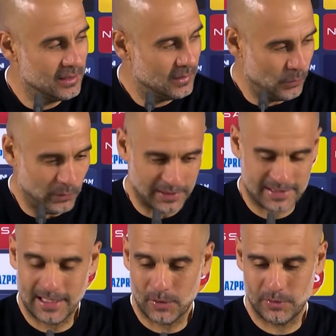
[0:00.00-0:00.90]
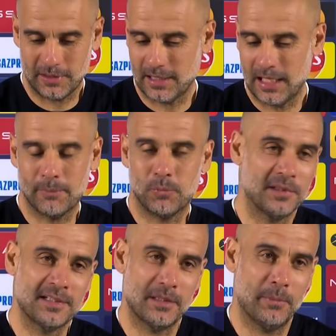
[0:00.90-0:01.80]
we will start with the club,
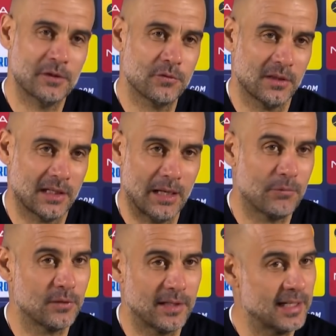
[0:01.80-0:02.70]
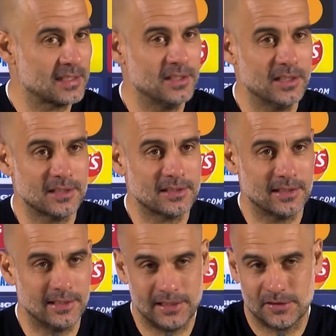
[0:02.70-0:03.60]
which is the best for the club for the next years.
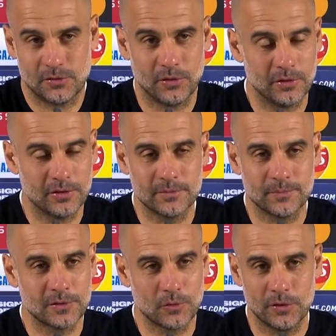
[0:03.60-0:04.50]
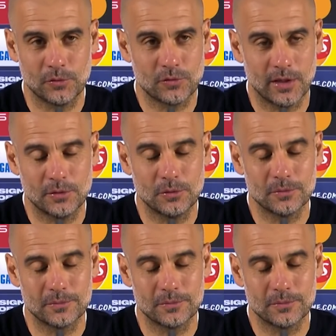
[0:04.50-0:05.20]
And that is going to try to do.